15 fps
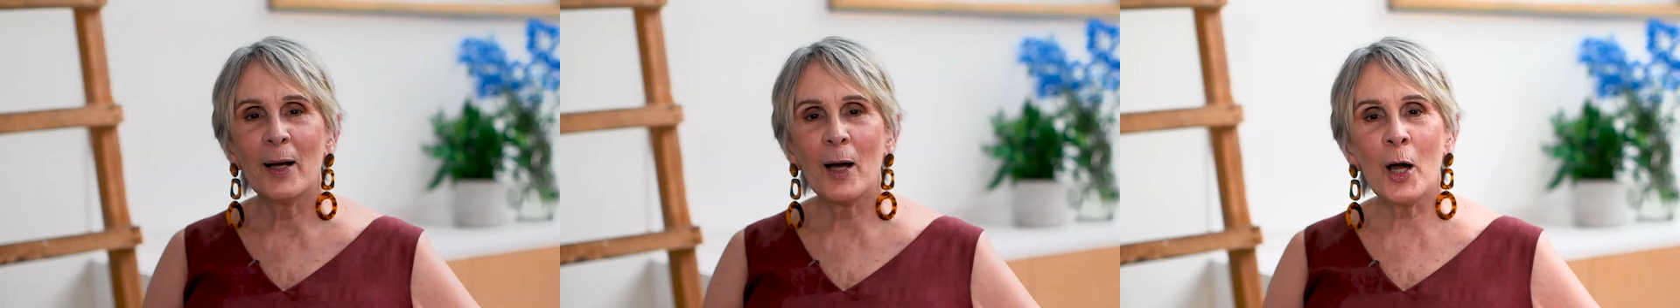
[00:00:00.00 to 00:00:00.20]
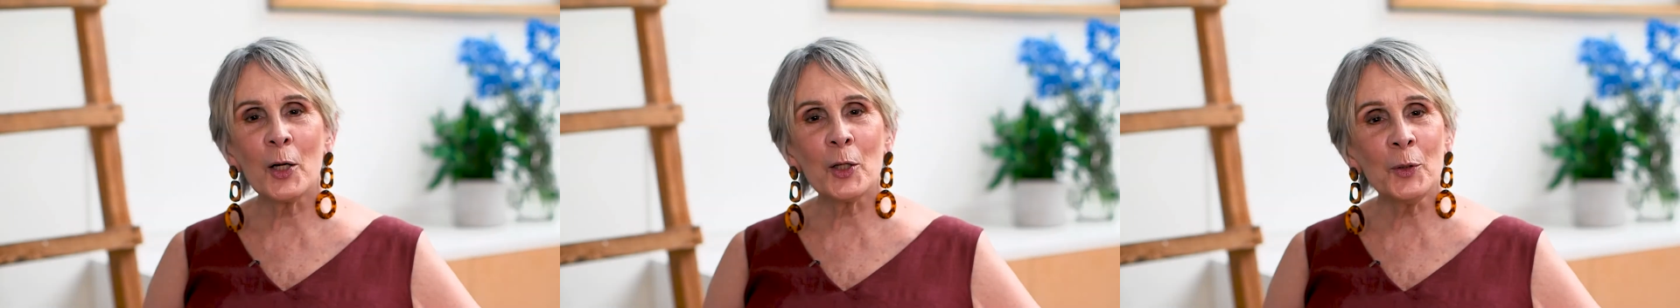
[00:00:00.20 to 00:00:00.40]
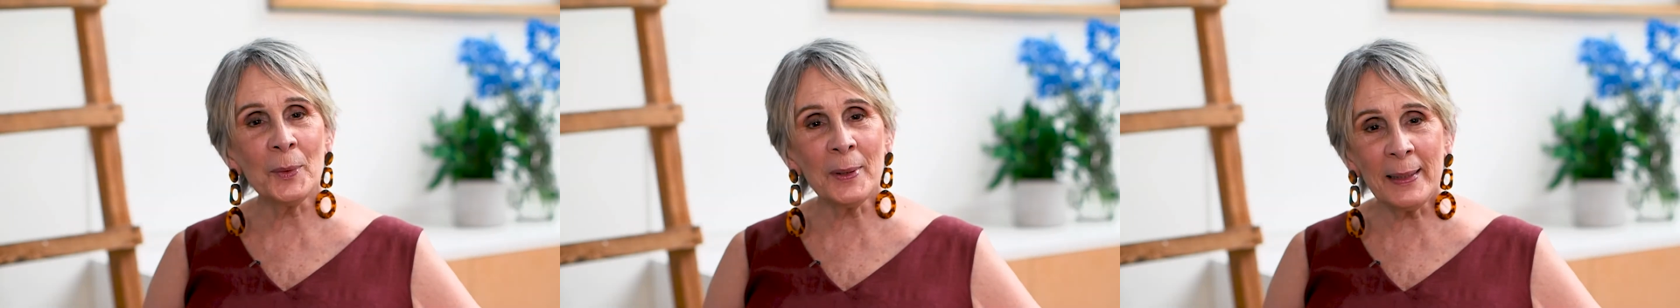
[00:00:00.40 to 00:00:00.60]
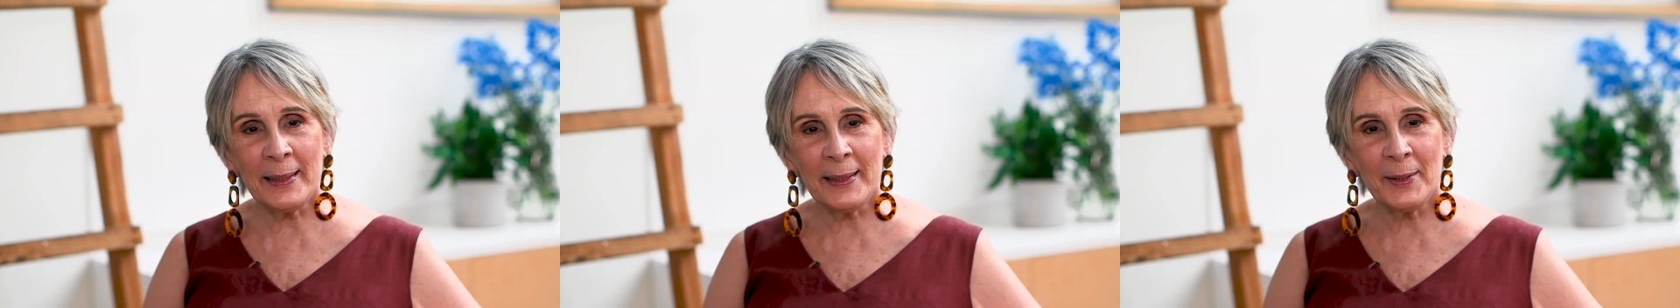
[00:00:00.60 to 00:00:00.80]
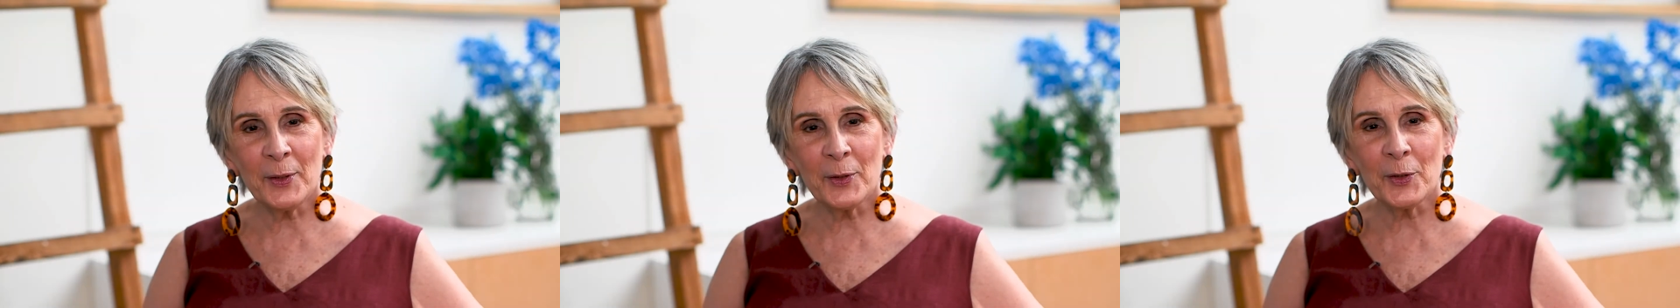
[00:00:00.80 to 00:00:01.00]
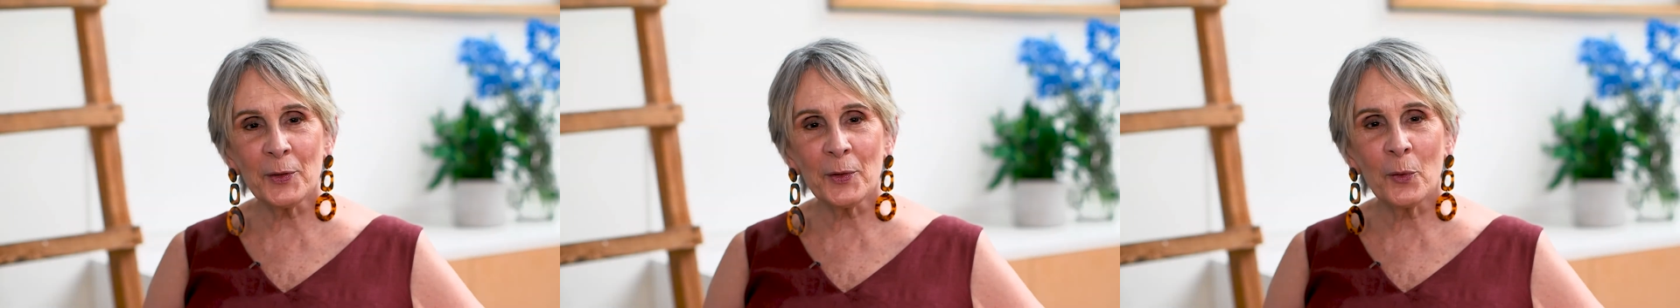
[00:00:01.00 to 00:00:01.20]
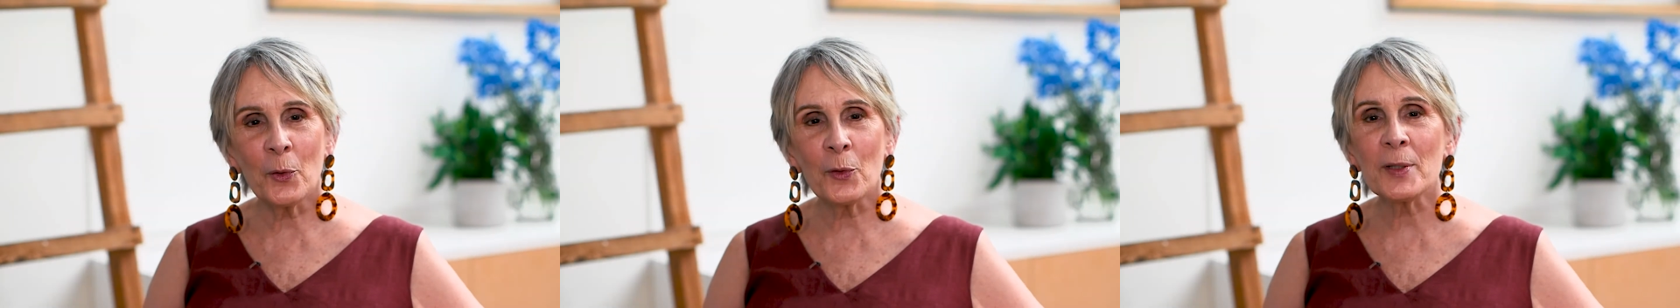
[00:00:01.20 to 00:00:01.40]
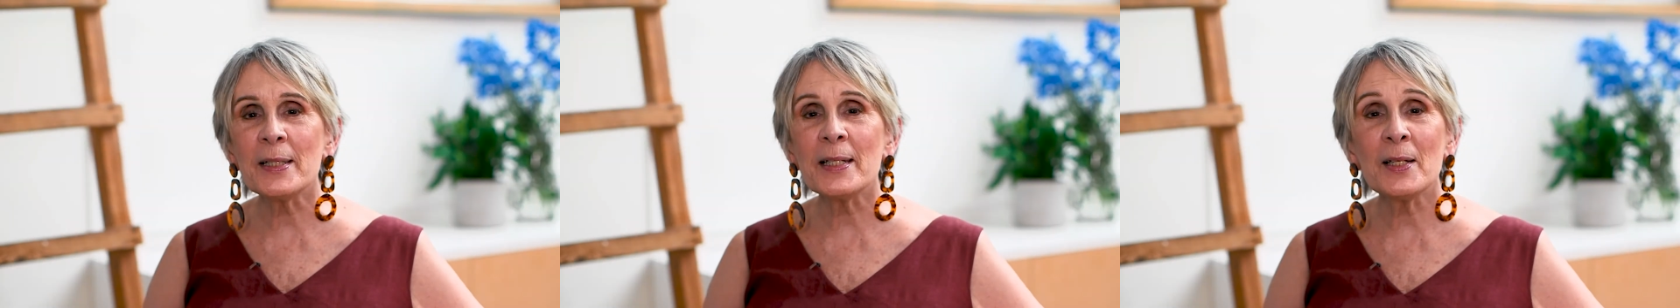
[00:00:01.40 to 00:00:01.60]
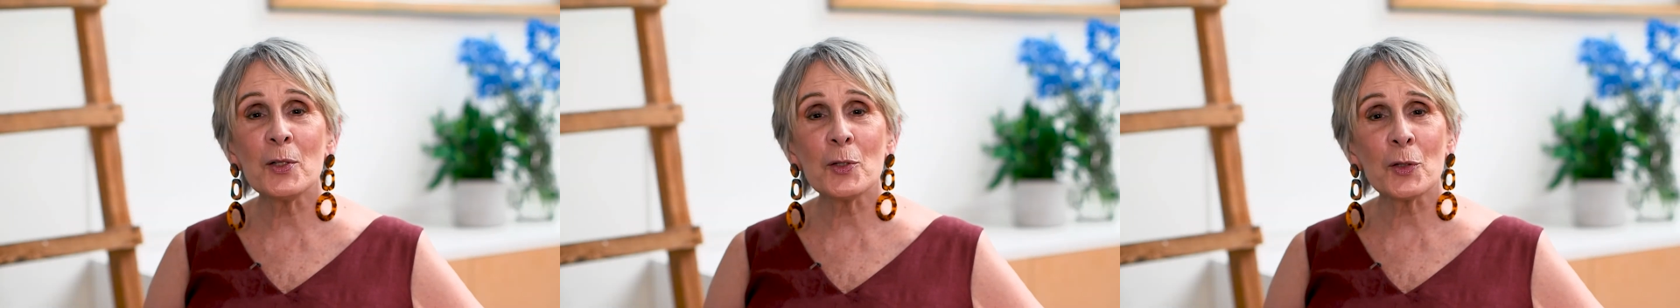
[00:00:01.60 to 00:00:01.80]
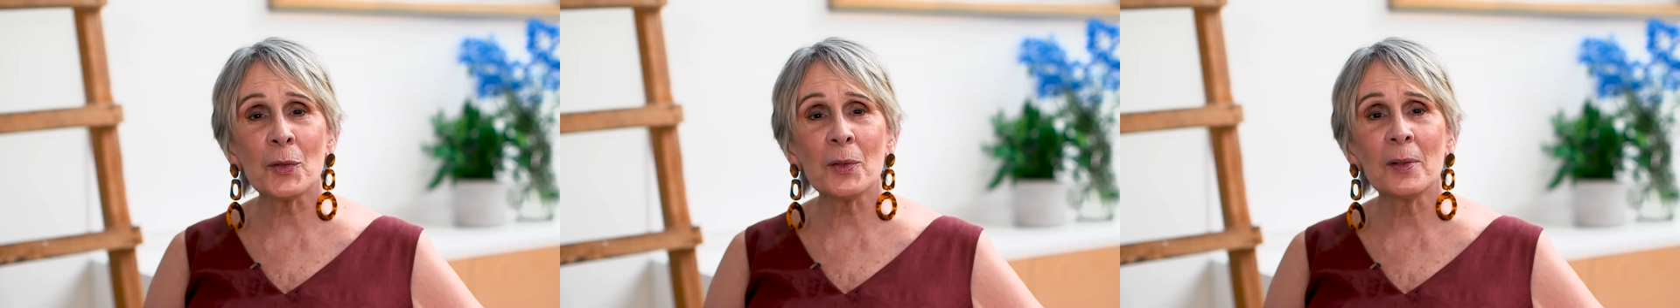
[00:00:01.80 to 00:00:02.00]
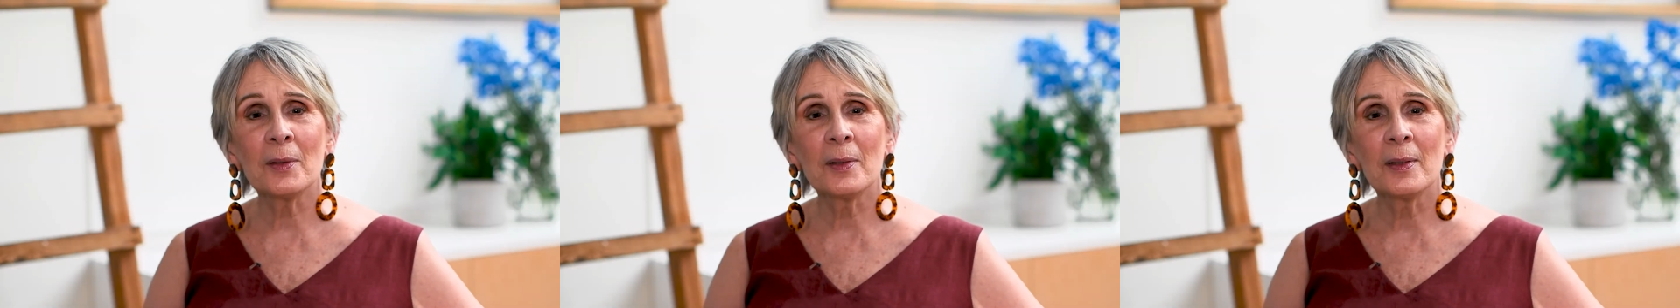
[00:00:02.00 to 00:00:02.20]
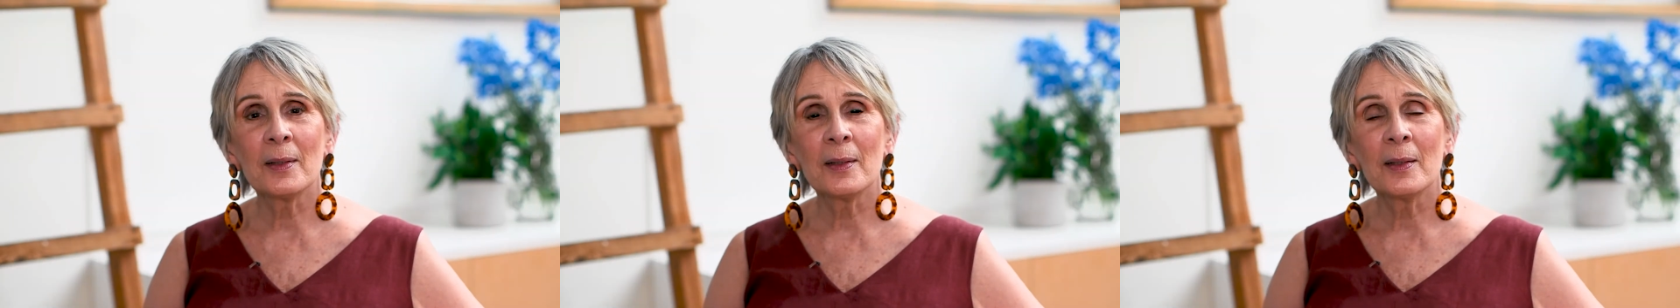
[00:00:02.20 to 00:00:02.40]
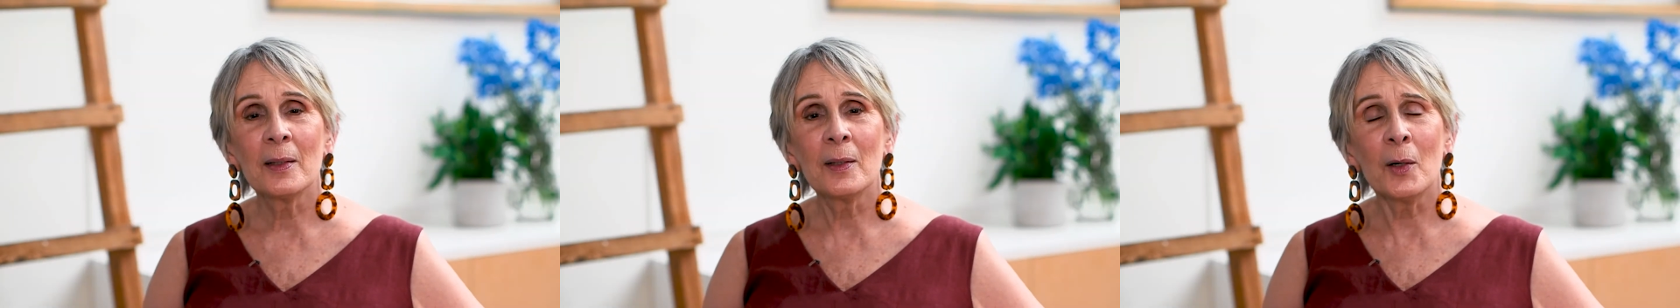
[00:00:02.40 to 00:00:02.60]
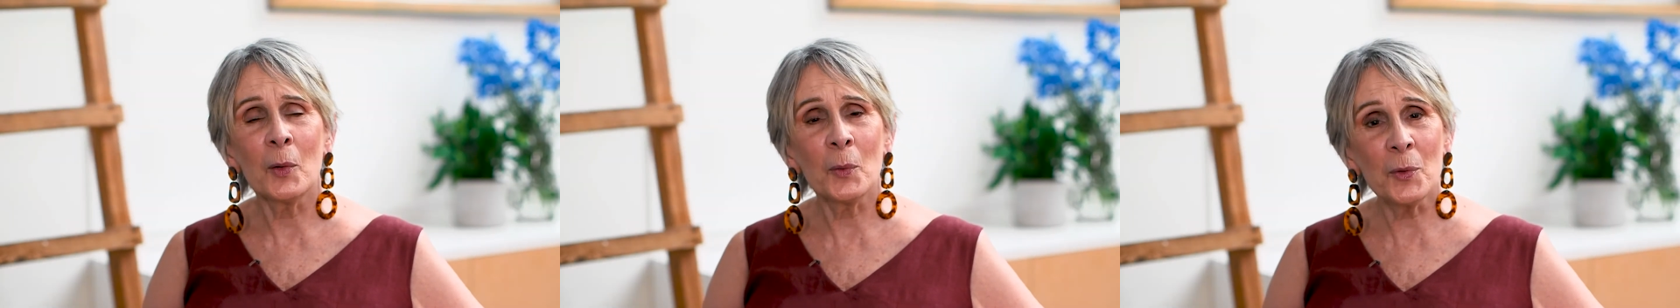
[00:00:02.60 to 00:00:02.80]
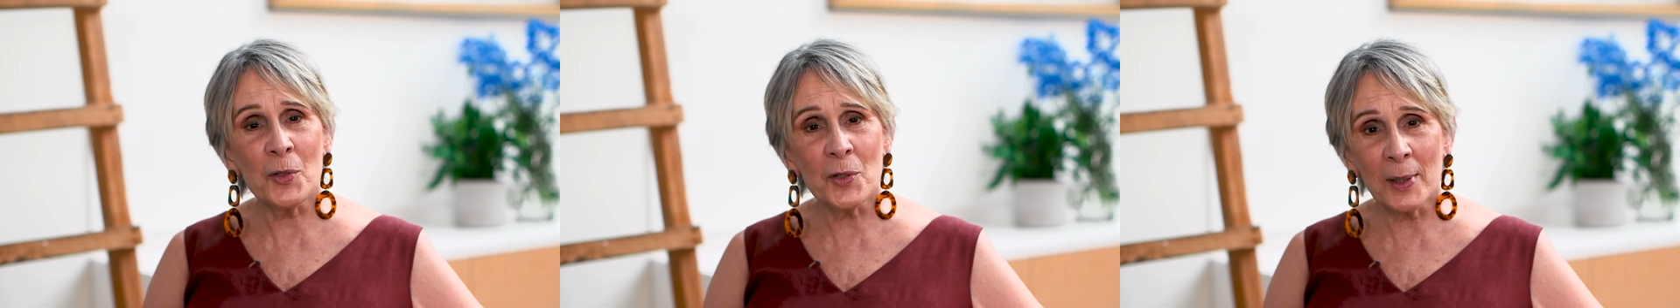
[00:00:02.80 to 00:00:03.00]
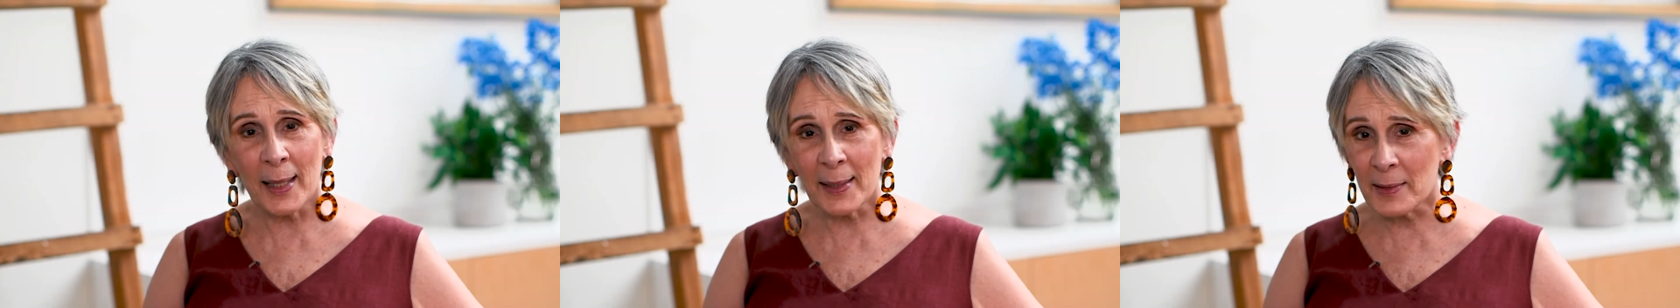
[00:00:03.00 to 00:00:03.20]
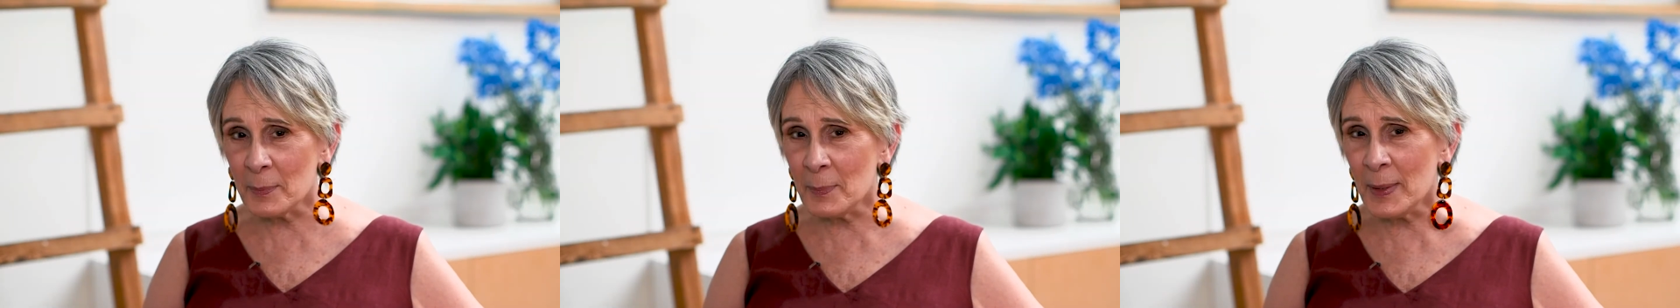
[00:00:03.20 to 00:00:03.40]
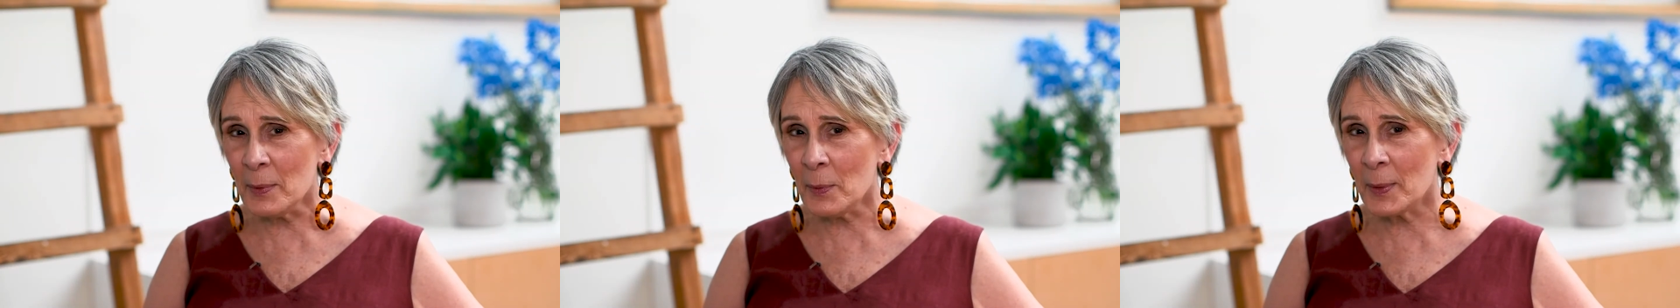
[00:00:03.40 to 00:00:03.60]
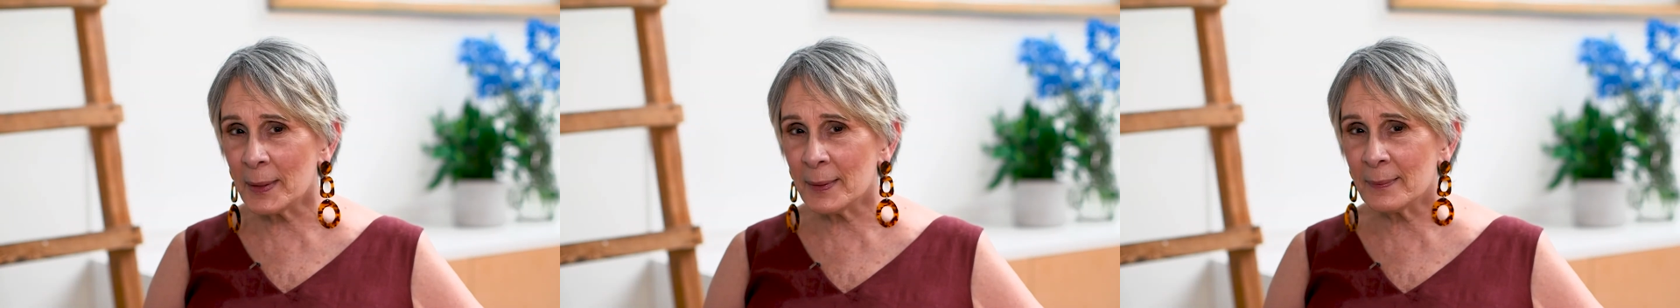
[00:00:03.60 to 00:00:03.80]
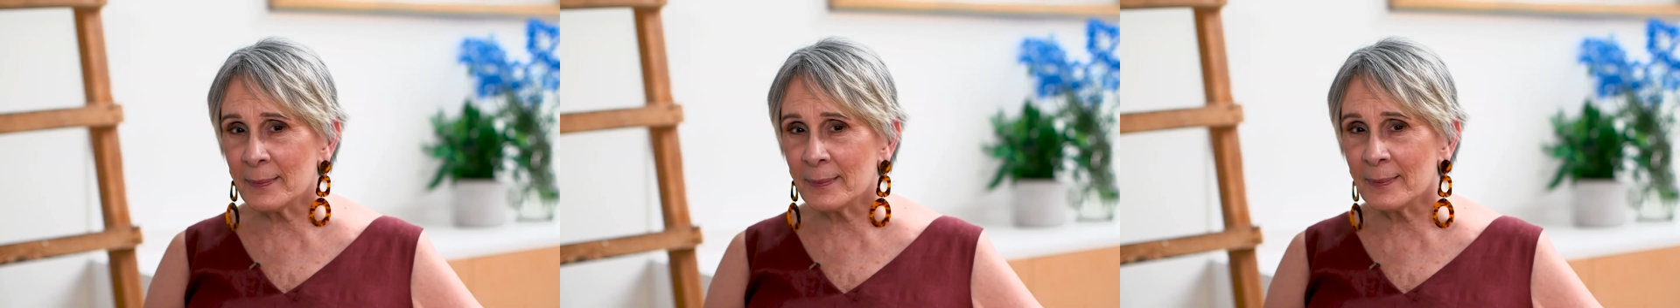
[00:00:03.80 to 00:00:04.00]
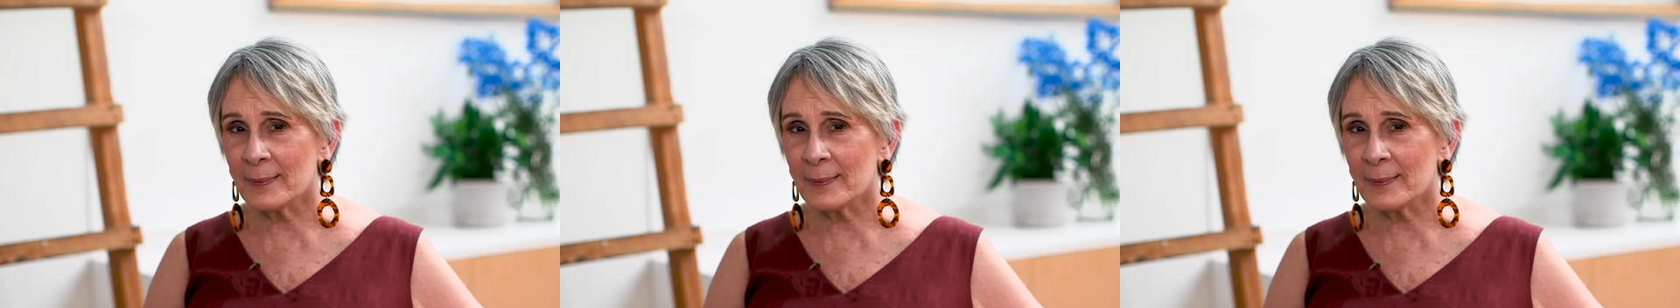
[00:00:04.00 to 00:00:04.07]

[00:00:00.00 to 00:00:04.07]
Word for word: Are you a leader or a teacher? Or would you like to be one?